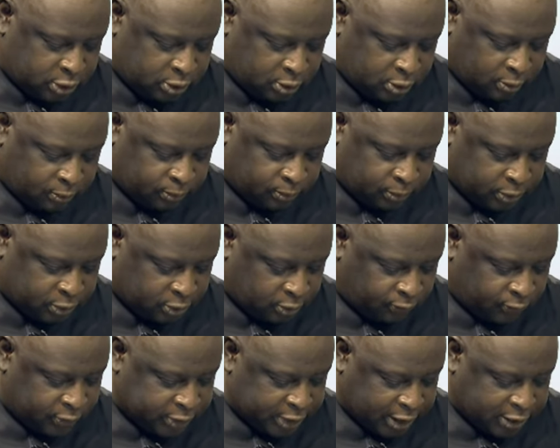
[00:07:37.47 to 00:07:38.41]
authority
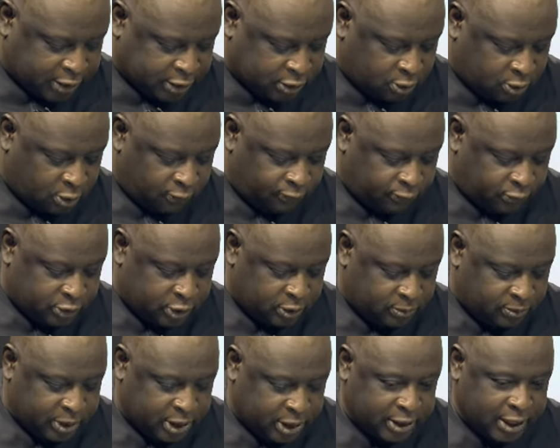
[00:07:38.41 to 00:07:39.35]
of his office as the
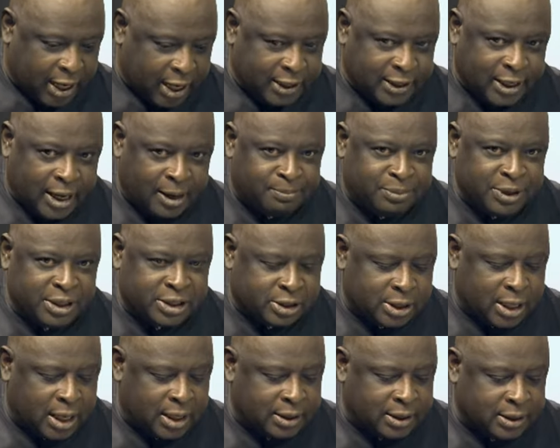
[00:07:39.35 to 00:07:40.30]
governor CBN, an
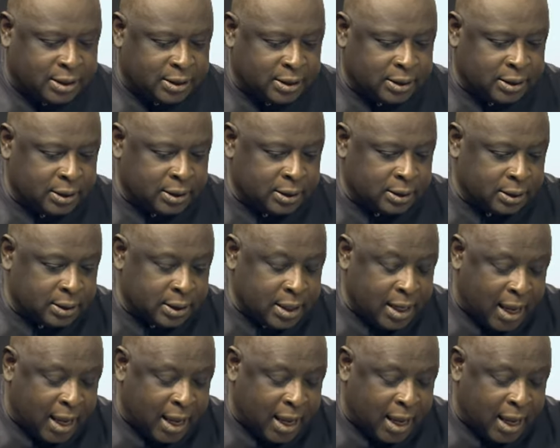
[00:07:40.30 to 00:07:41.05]
arbitrary